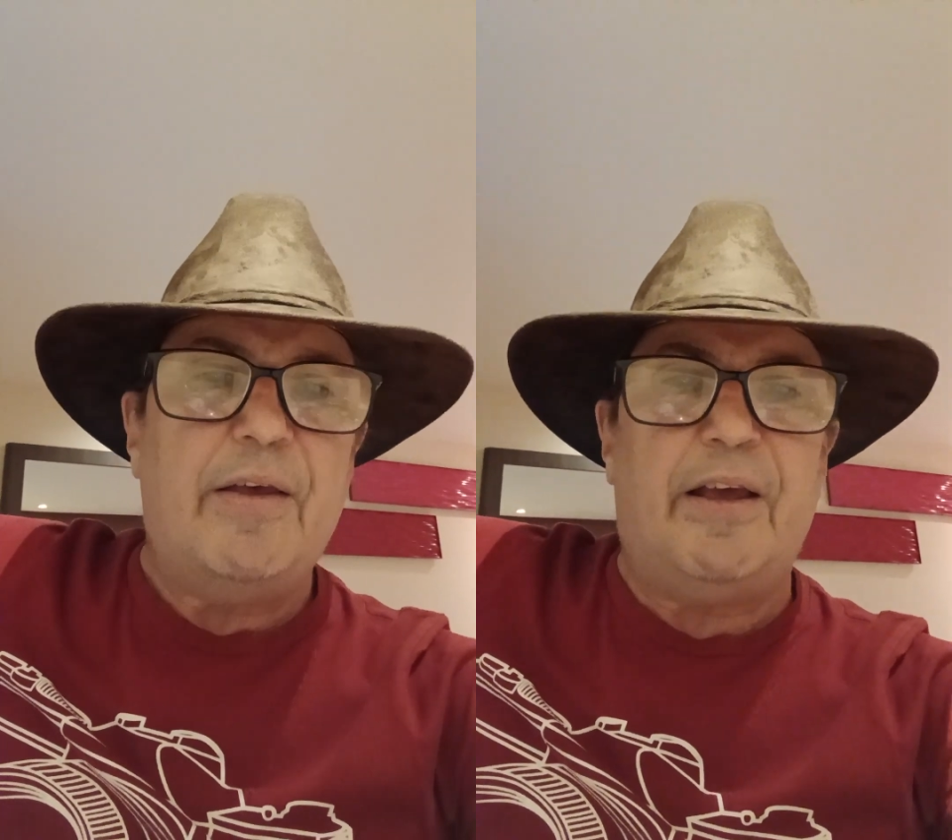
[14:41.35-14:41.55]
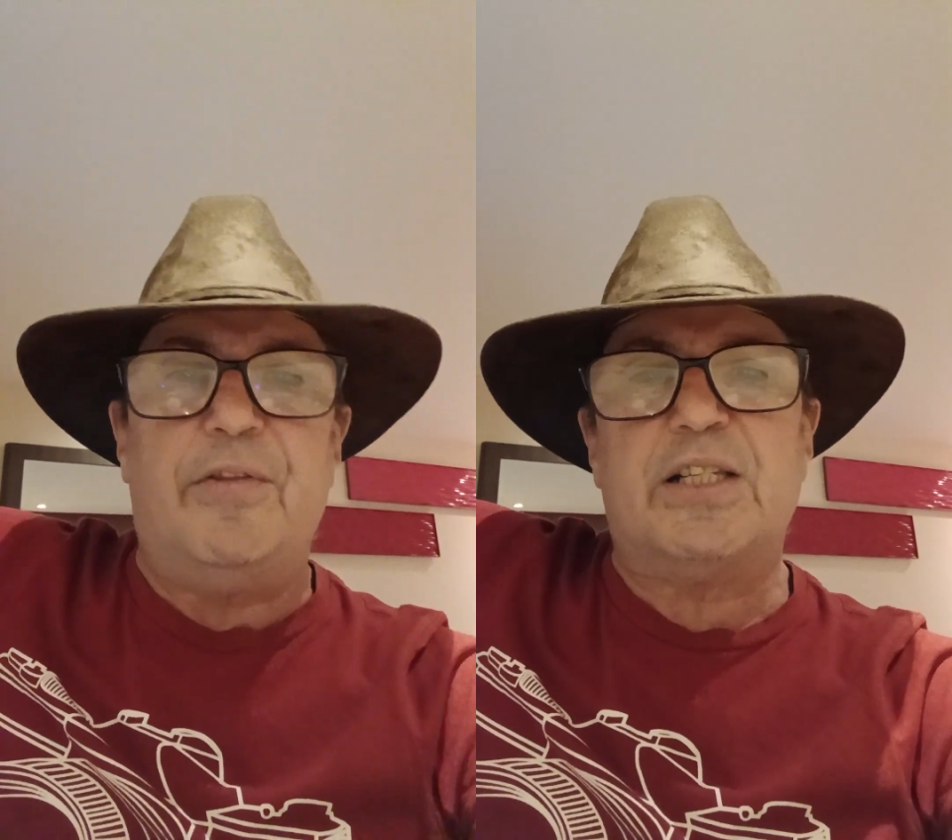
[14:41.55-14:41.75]

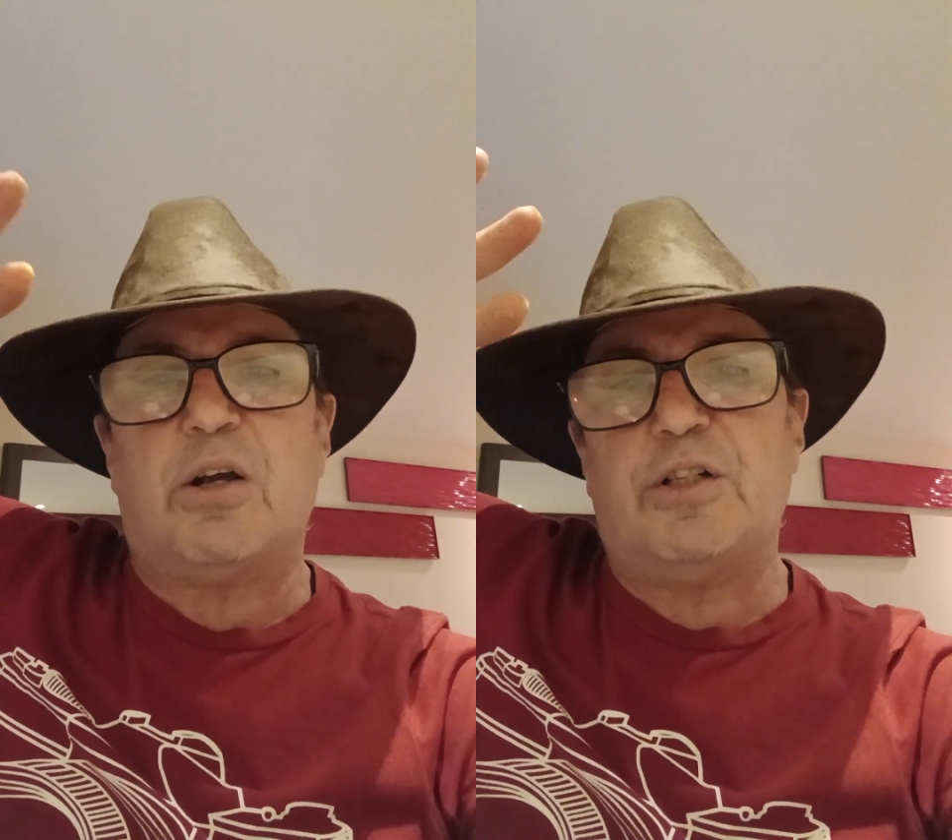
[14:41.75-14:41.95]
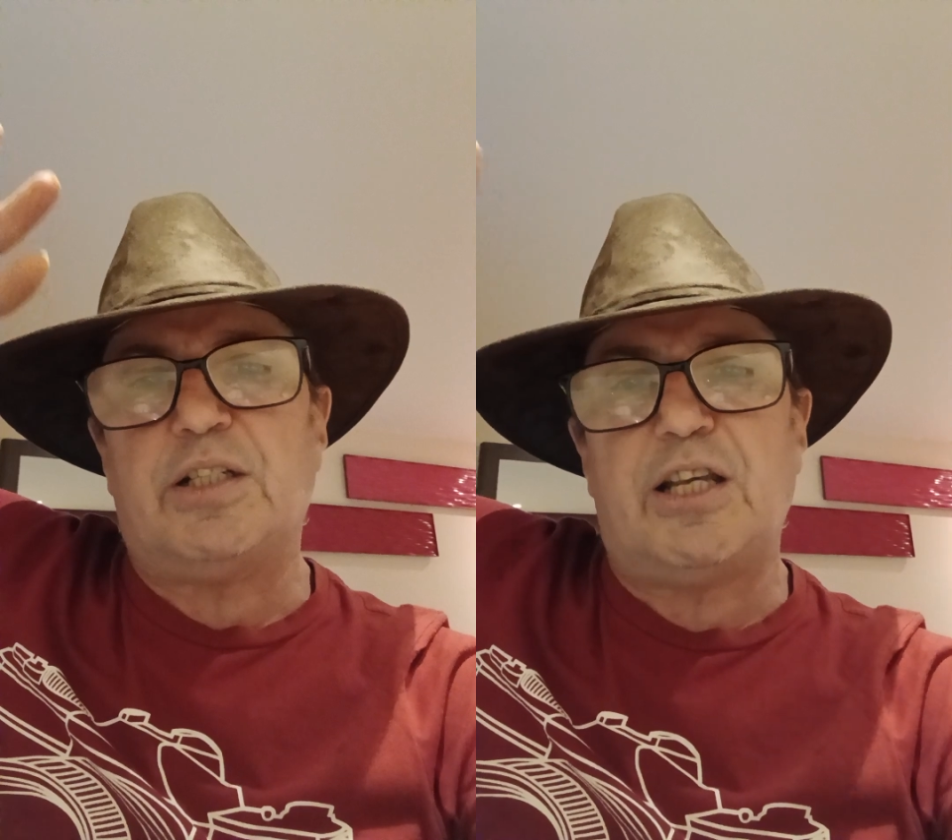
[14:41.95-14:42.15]
In this
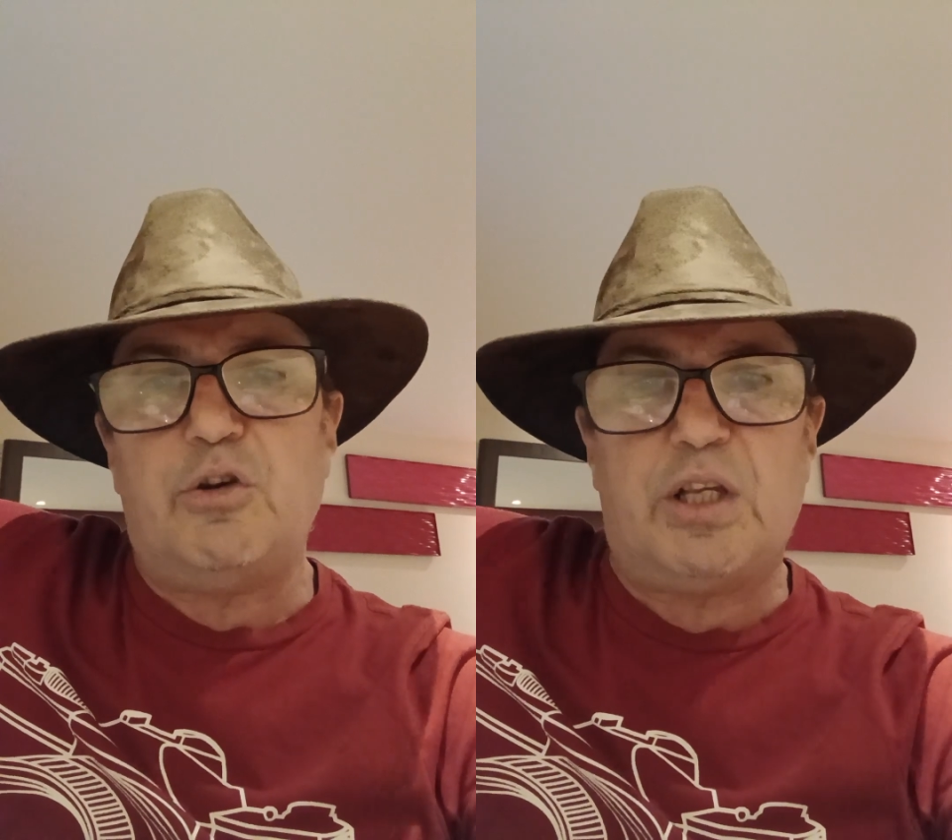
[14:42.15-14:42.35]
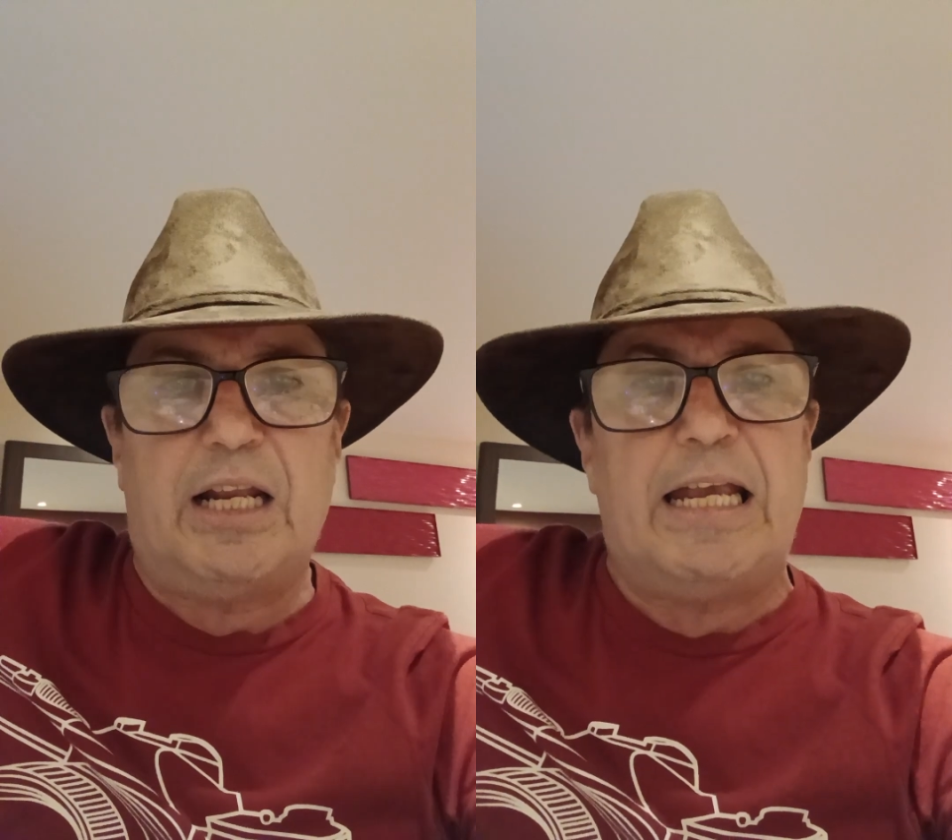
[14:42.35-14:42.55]
context, they
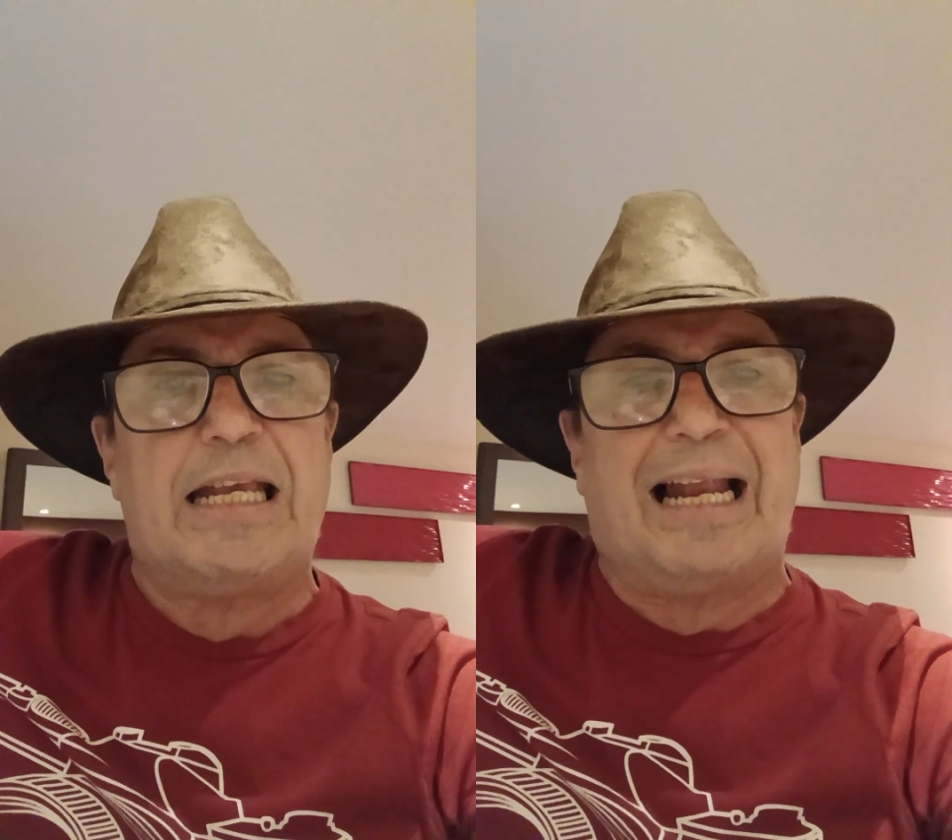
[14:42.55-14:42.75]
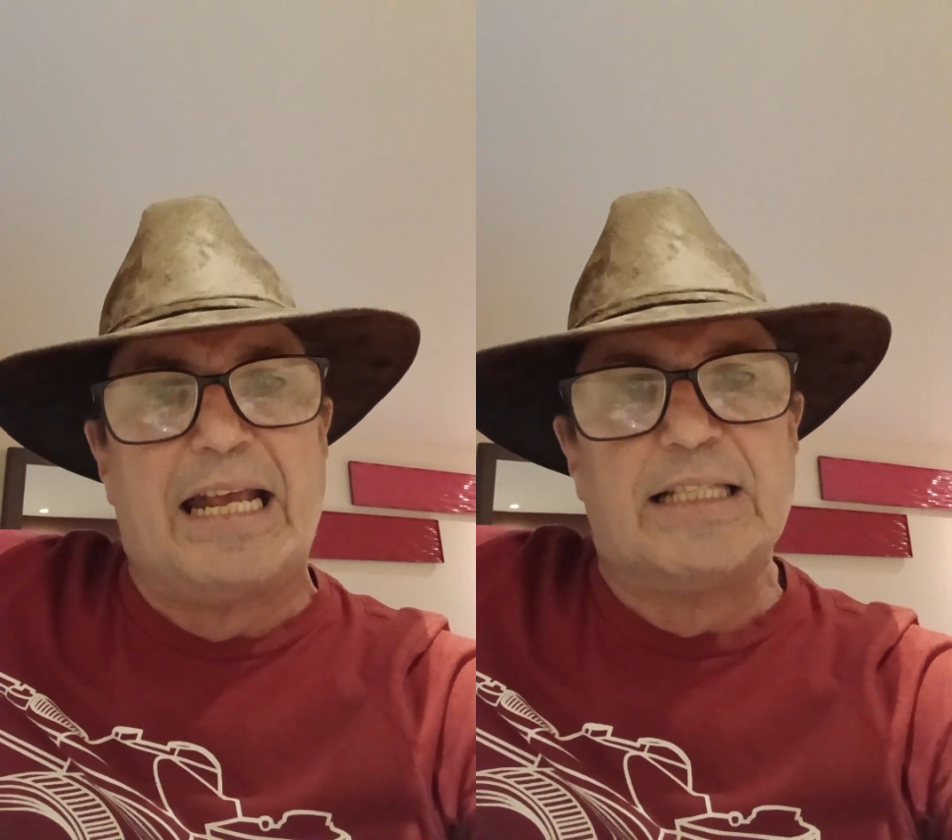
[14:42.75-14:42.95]
use the
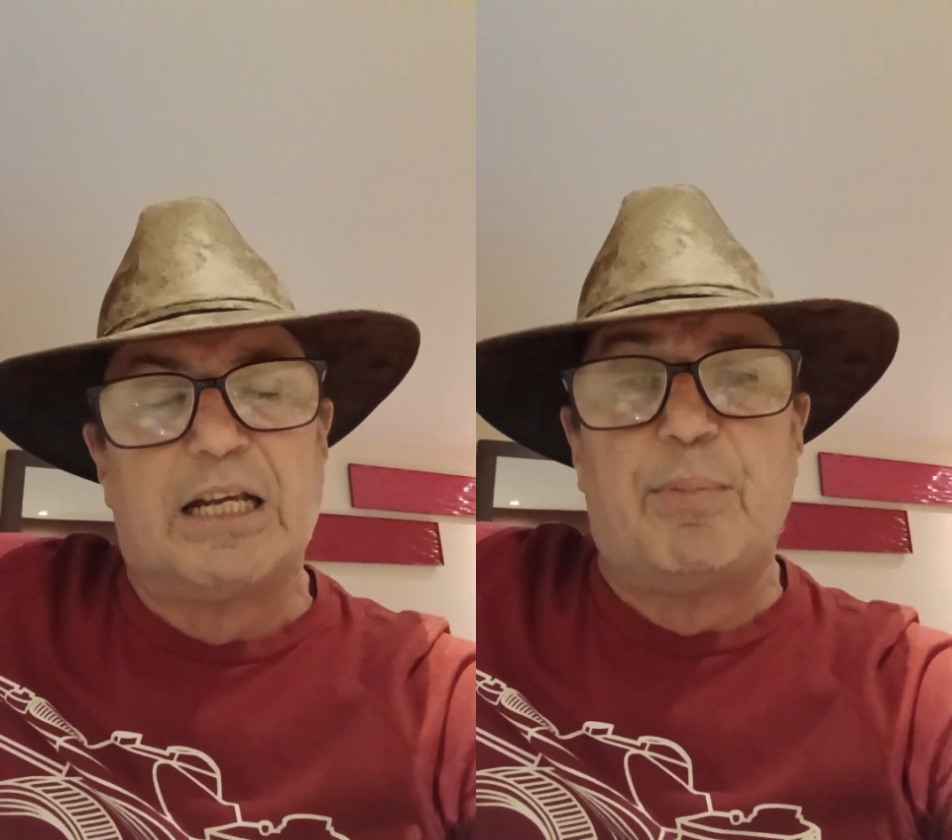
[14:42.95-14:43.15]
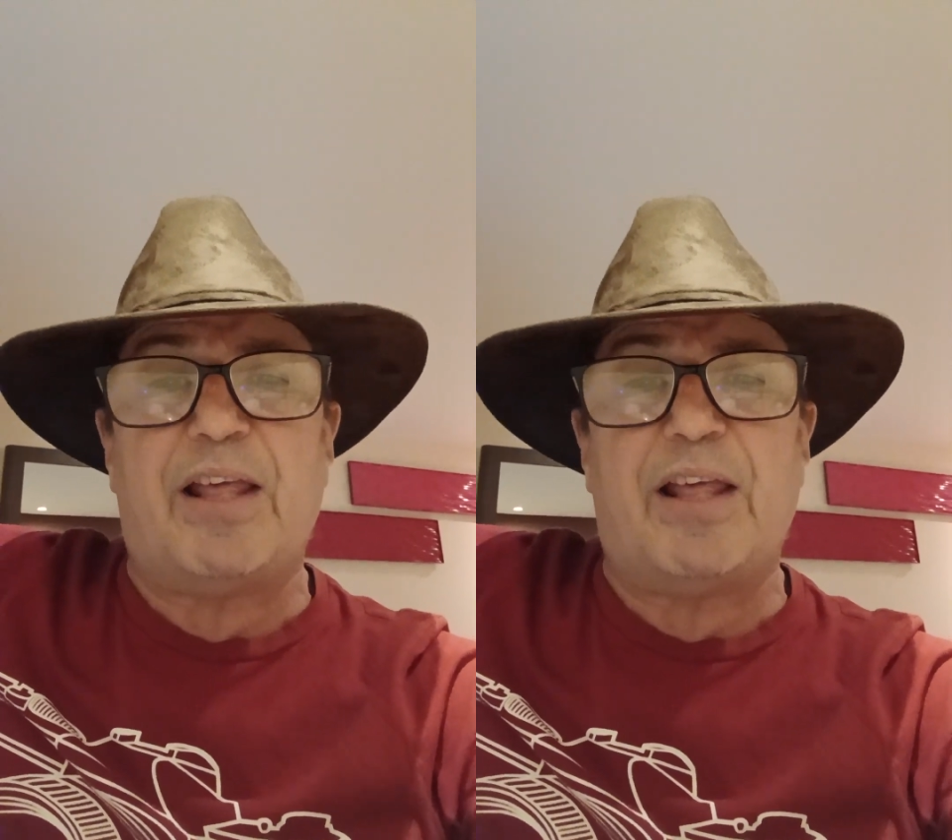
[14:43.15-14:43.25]
classic,